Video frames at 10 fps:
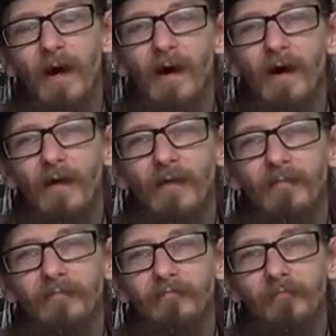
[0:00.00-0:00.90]

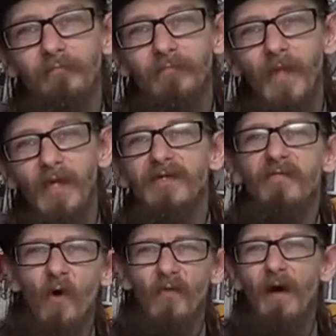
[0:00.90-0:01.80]
and
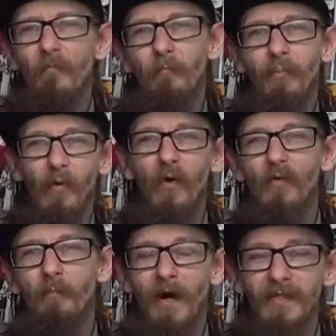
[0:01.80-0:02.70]
you've got that
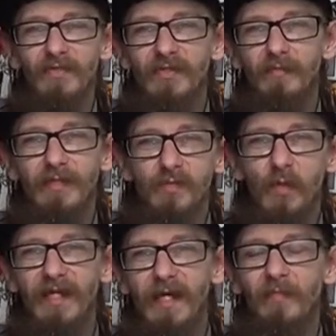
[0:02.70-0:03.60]
bro banter
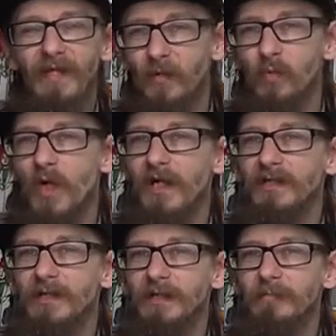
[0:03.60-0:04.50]
between him and
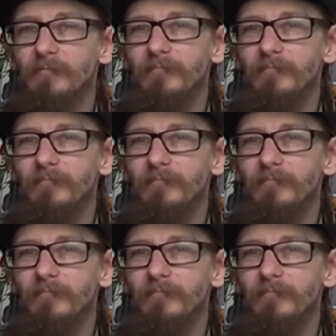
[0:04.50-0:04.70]
Eduardo,